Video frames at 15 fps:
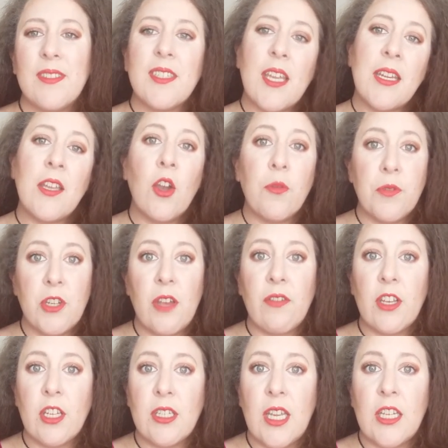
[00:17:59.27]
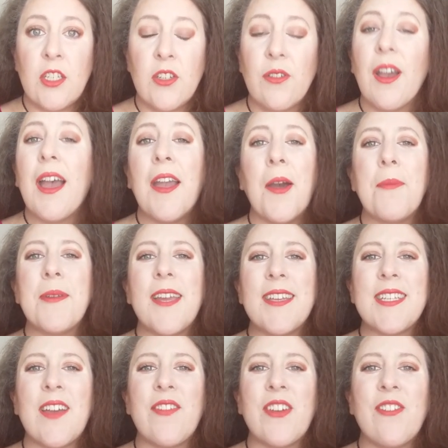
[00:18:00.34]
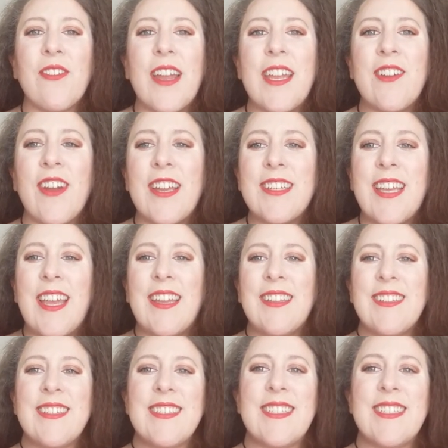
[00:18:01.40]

Teddy hopes you have a good day too. I hope you guys have a great, great day.